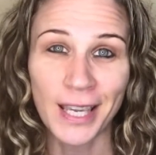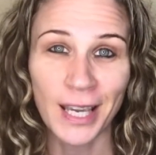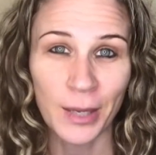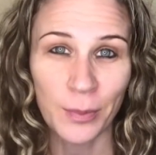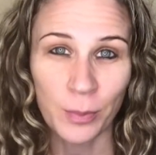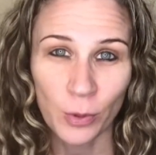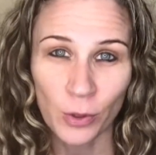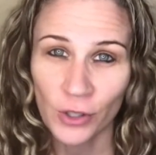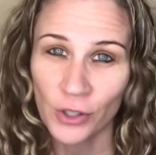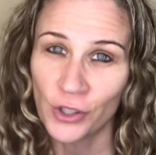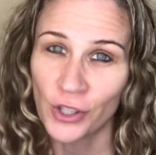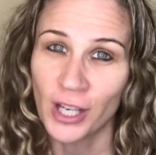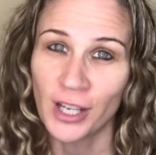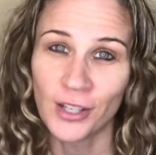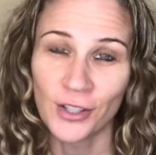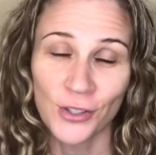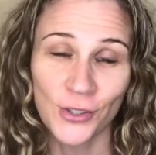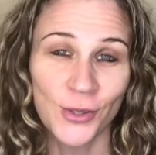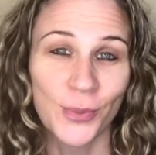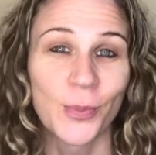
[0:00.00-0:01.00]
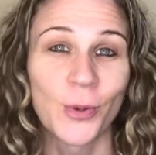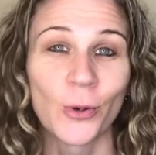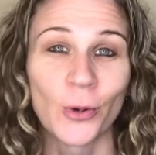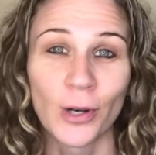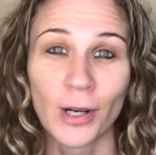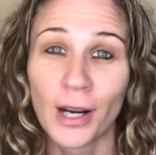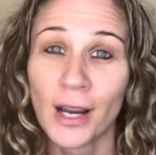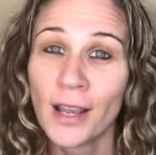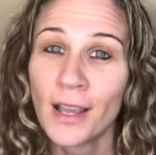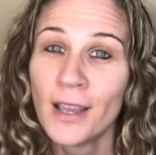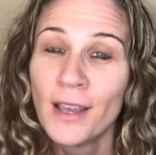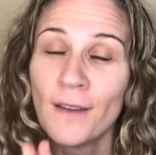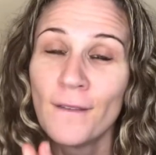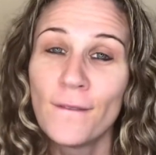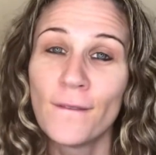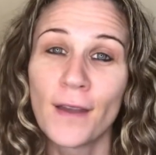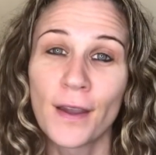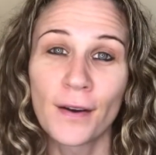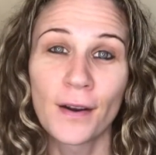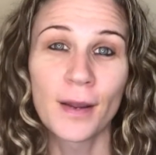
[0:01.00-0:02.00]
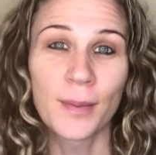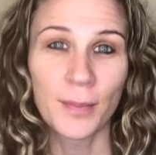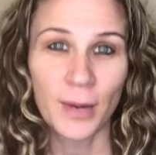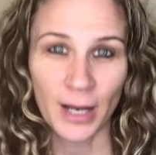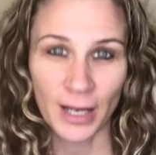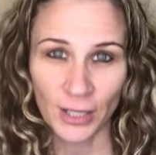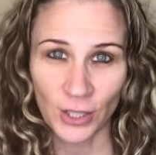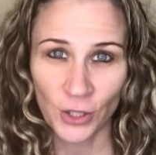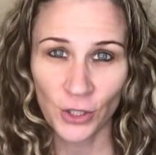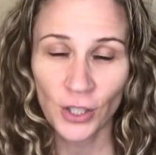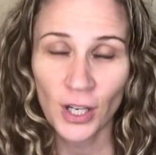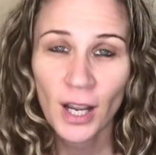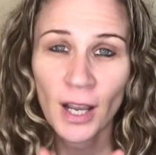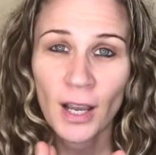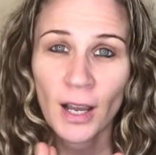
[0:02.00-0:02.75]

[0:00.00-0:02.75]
I appreciate your support very much.